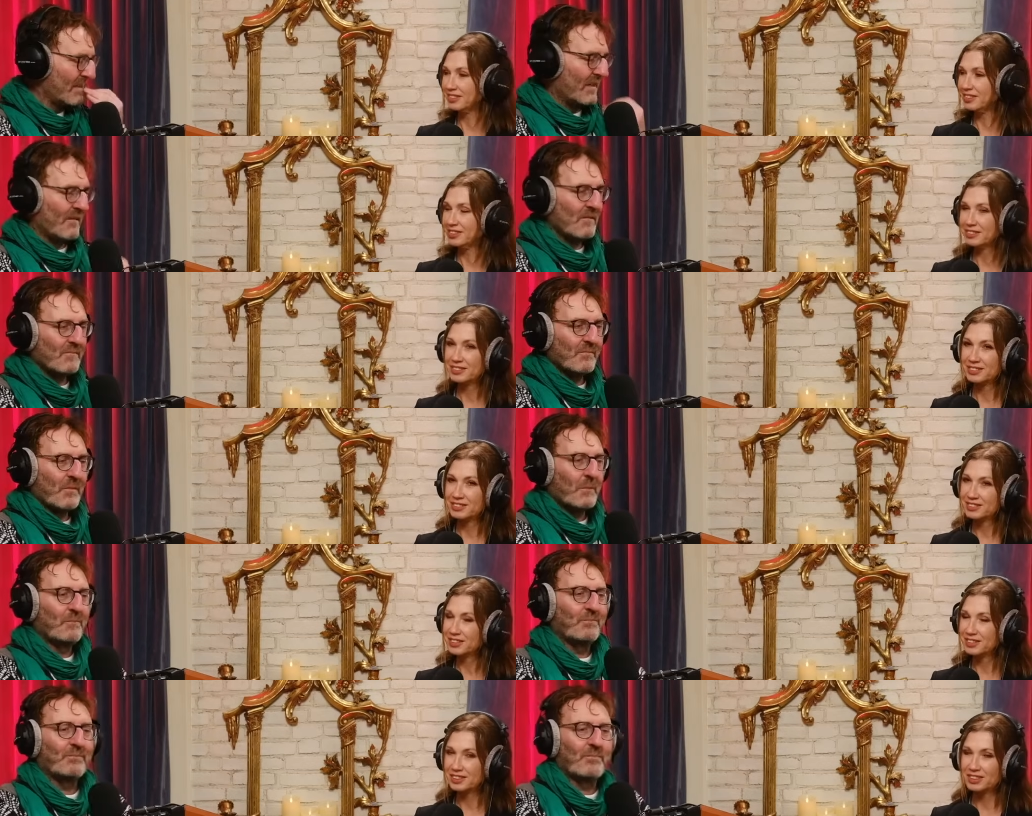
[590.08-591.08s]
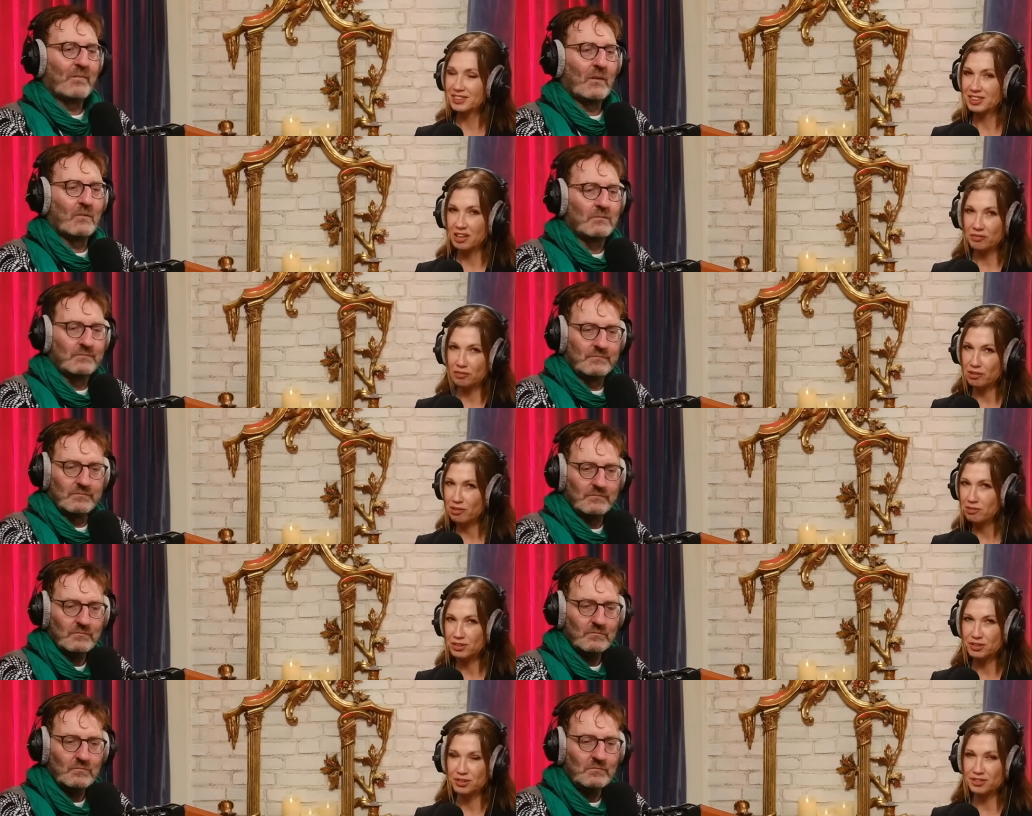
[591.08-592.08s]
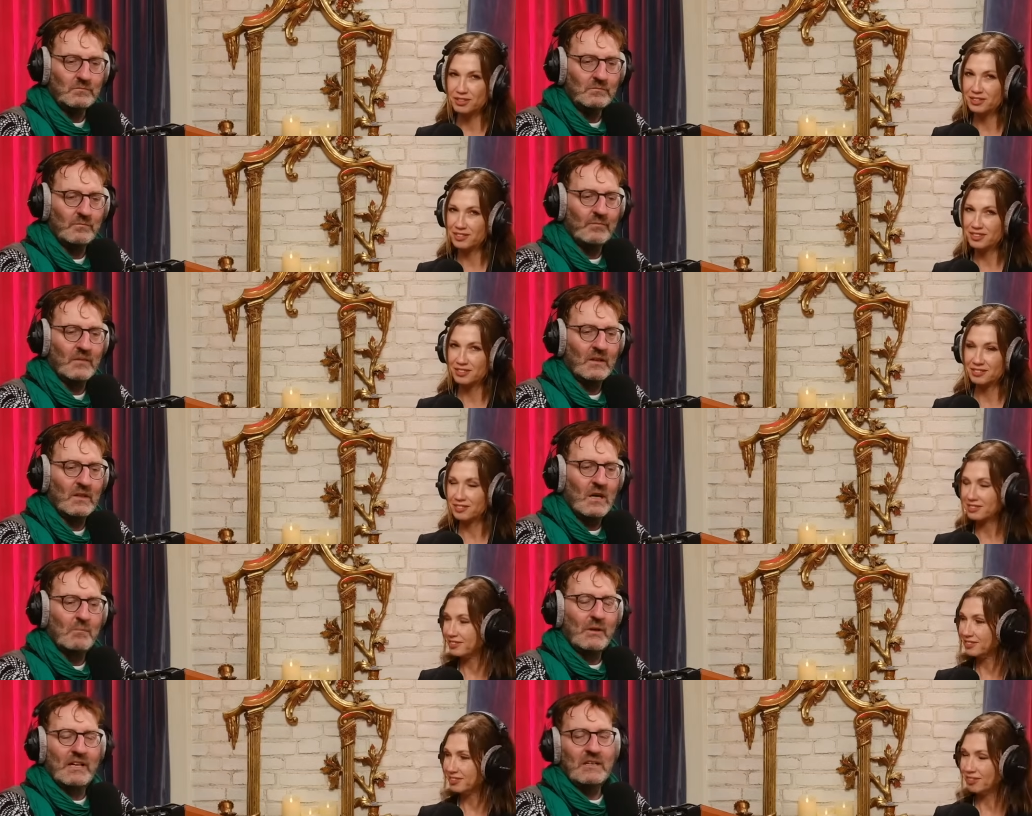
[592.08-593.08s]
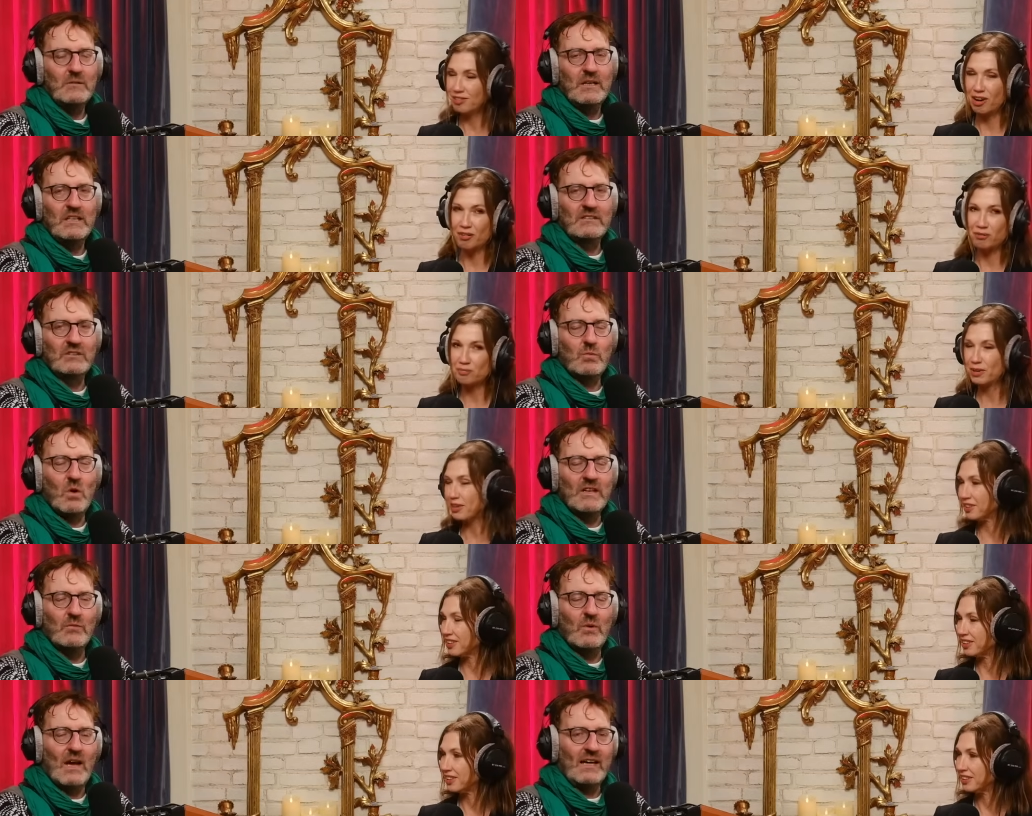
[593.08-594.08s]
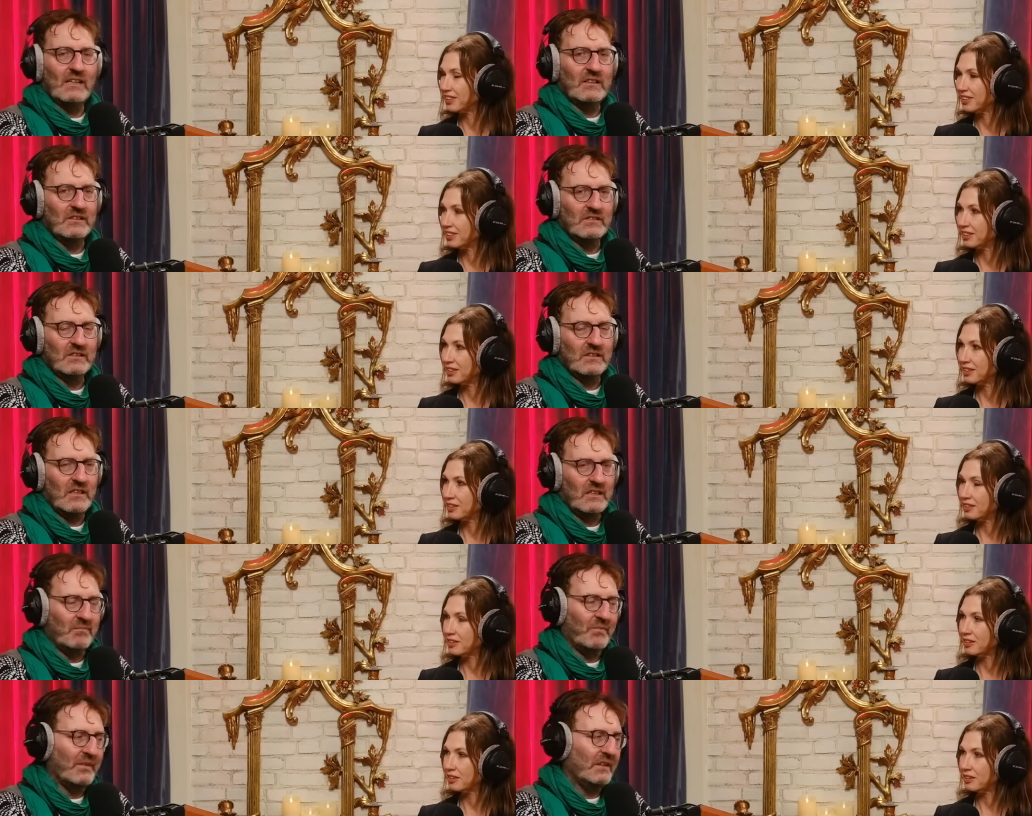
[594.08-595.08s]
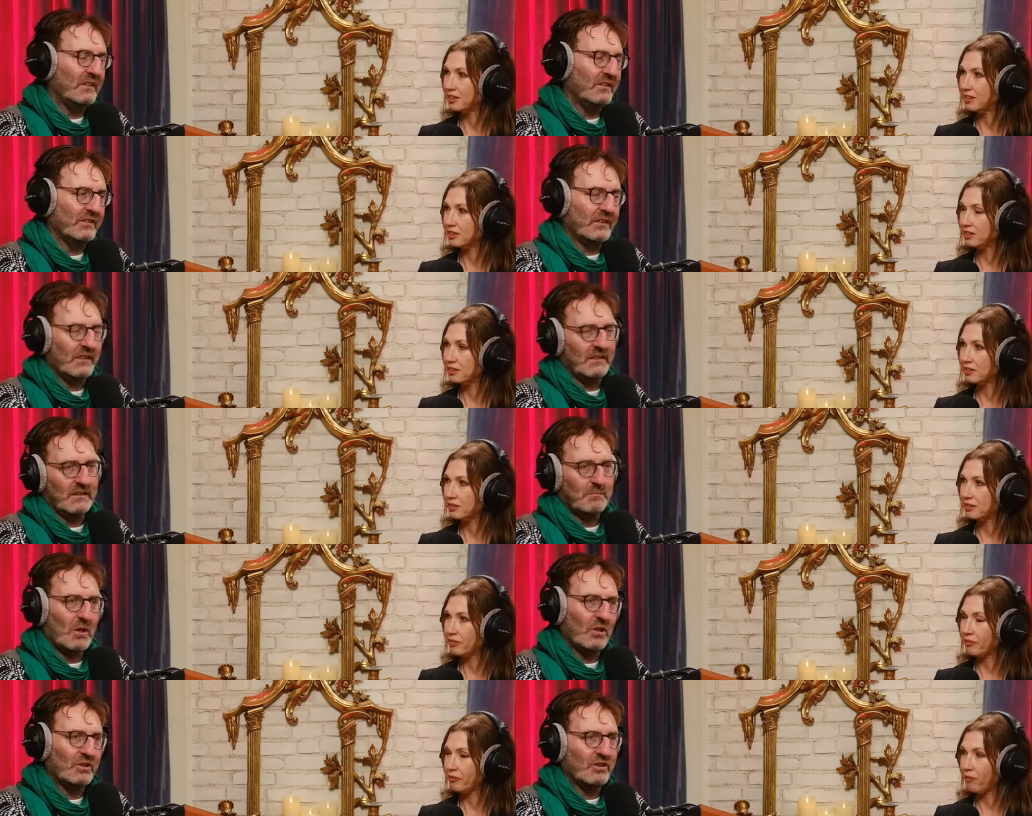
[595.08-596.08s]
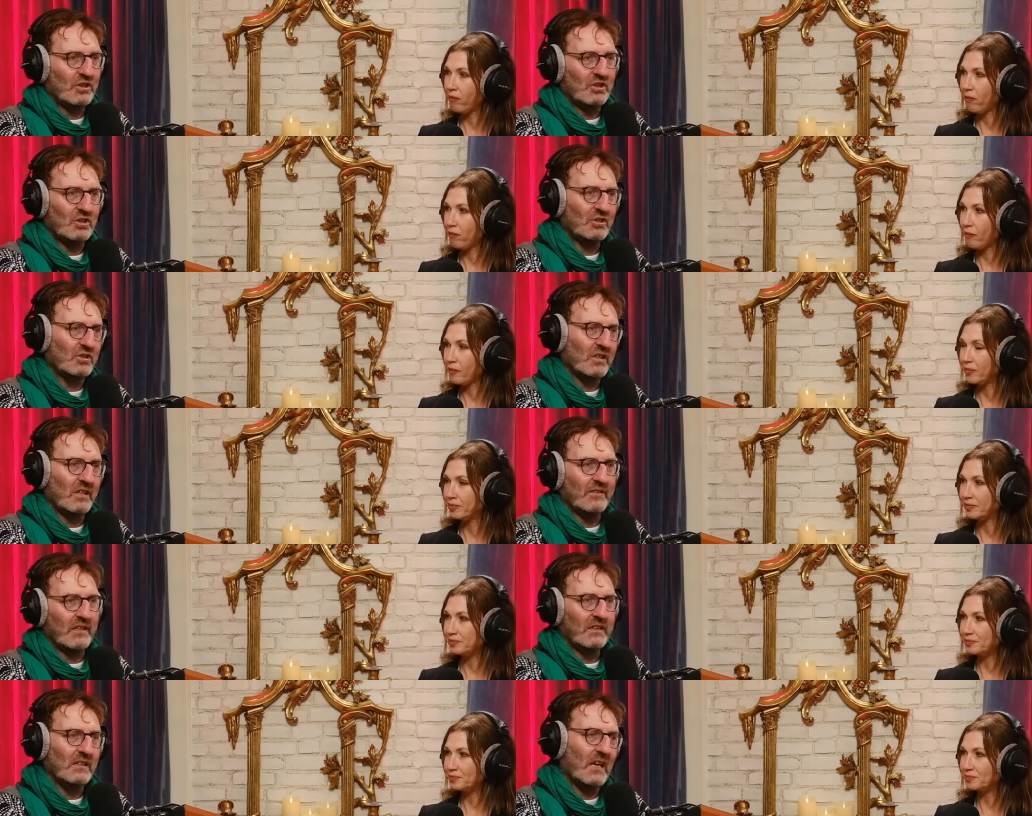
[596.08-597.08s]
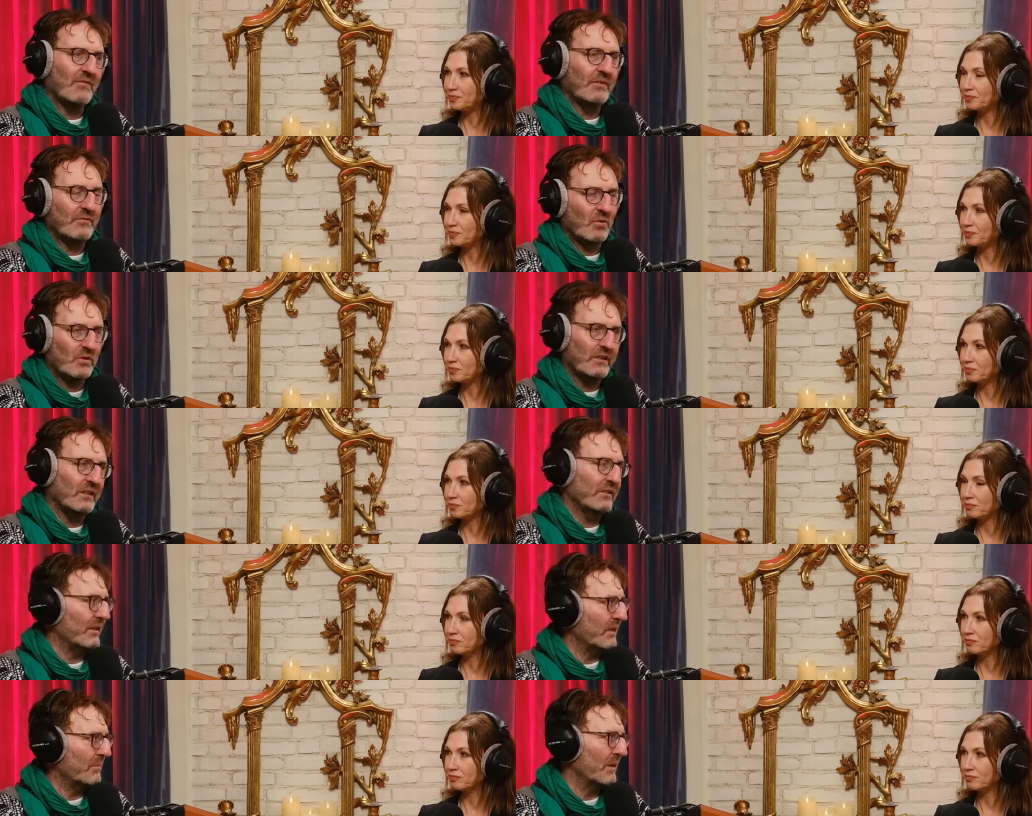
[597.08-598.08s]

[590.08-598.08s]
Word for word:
Speaker 1: Uh, Just have wrong shoes and.
Speaker 2: But anyway, it's body. quite a racket, isn't it? Um, these uh, politicians, they every four years they